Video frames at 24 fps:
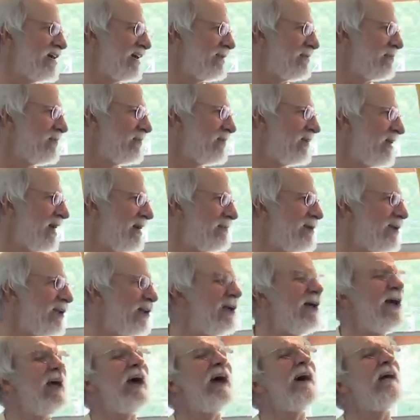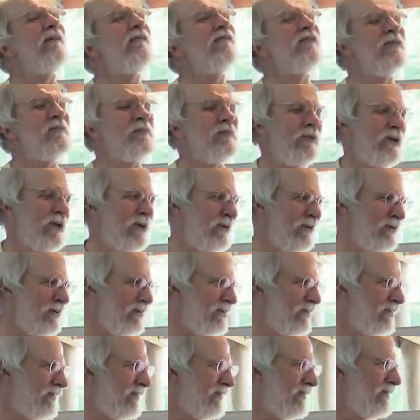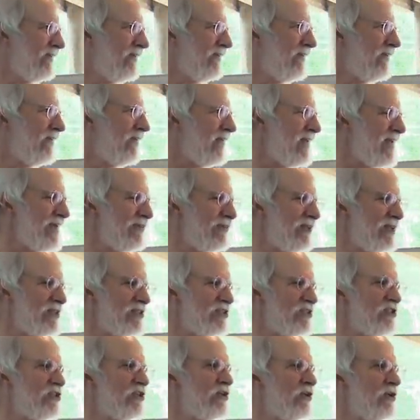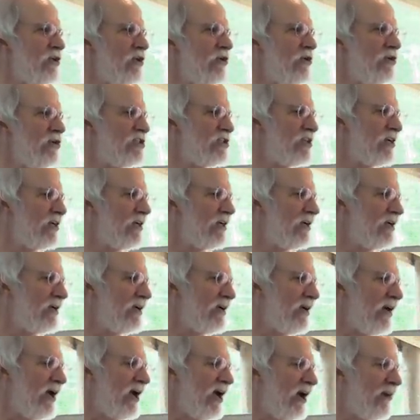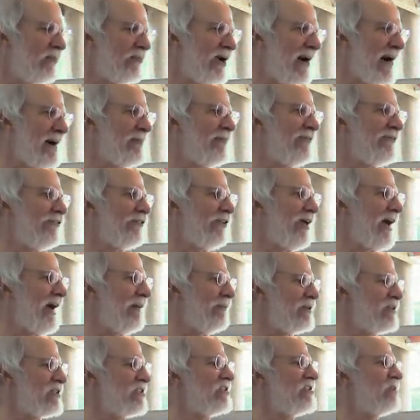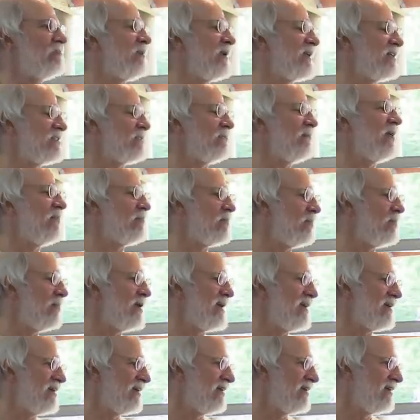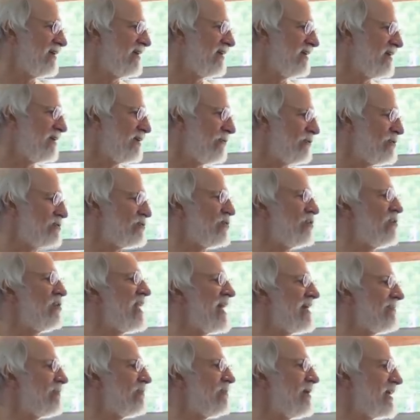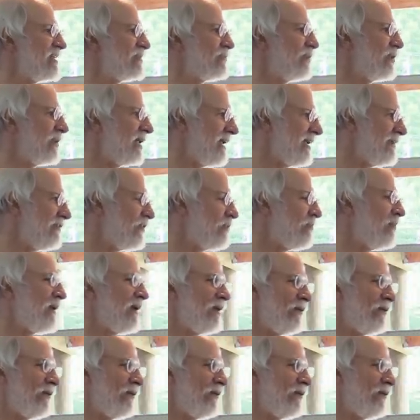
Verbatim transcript: on them. I mean, every predator. Even this huge robber fly, which is as big as a bumblebee, which would never mess with an aphid, but